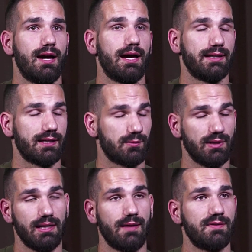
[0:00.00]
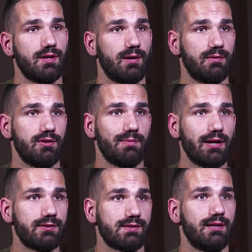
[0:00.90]
I guess we need to have a talk with your
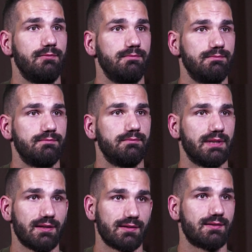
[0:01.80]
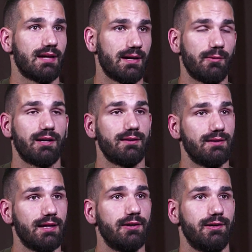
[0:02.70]
parents then, because I
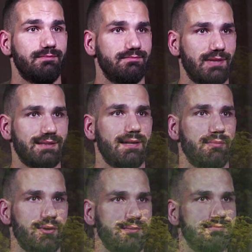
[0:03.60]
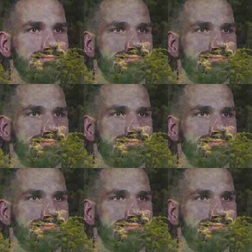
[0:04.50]
wanted to date her at that point.